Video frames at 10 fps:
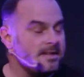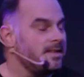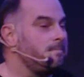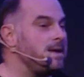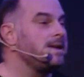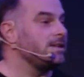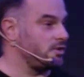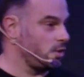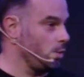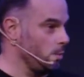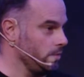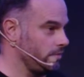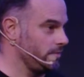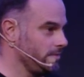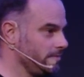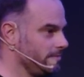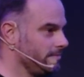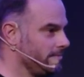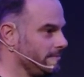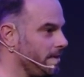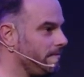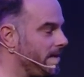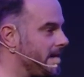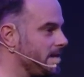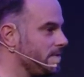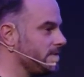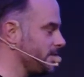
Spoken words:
there's the biggest cause of failure in